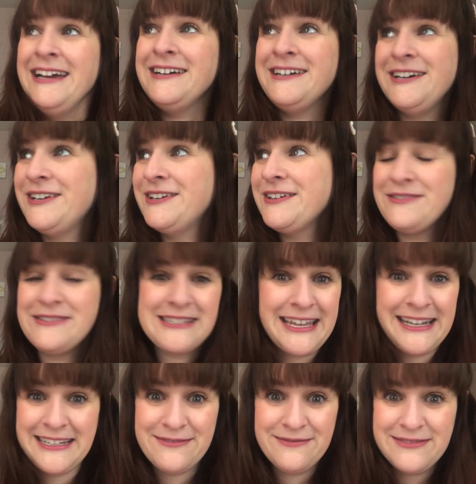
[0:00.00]
oh, it was
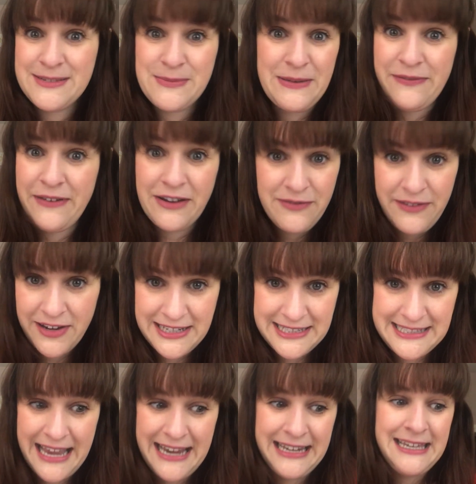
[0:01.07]
getting to be very, very
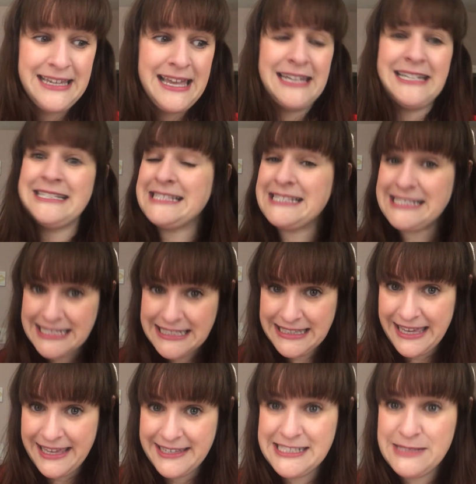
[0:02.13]
exciting and it still
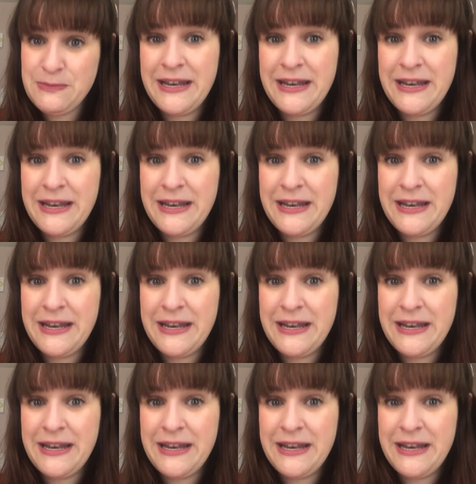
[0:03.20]
is,